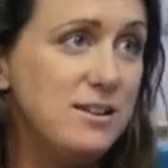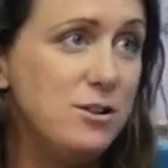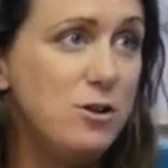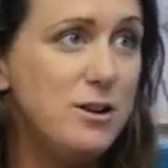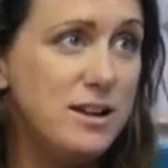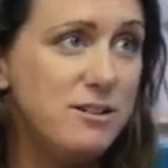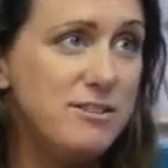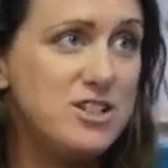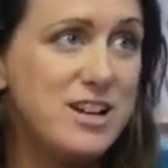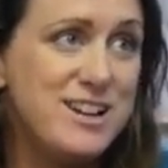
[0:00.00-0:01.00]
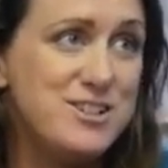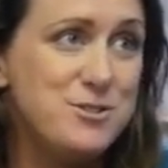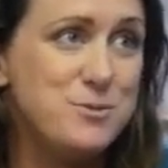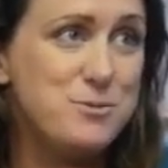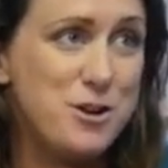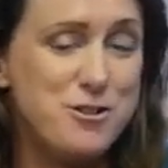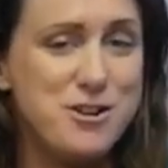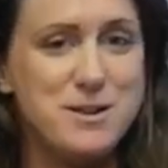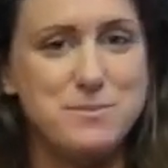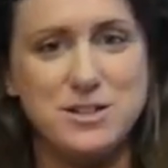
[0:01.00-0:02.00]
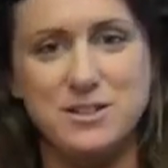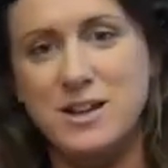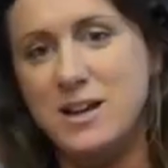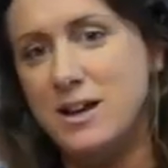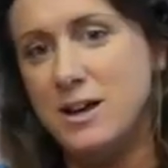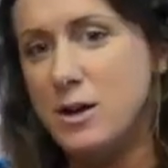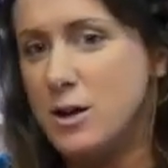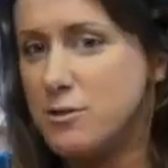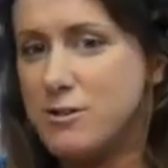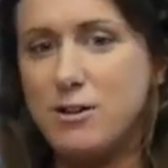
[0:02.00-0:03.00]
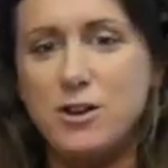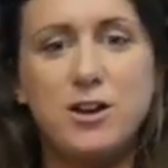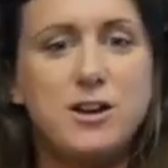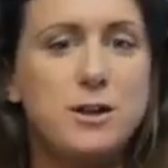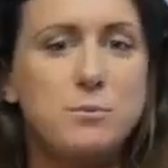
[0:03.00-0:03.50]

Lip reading: a lot in our educational programs and throughout learning.